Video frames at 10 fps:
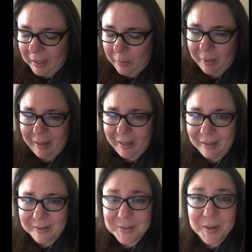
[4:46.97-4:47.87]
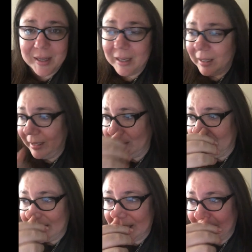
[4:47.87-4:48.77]
anyway so I, I
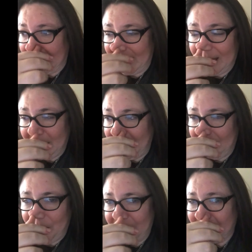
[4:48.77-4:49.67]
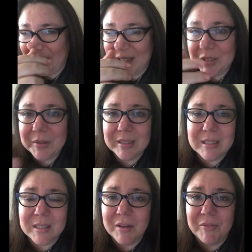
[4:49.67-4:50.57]
unlisted it which means you can
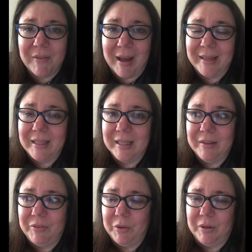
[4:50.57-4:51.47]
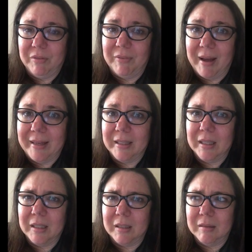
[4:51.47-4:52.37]
still find it if you can find
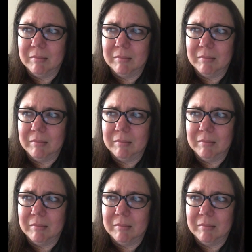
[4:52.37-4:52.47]
it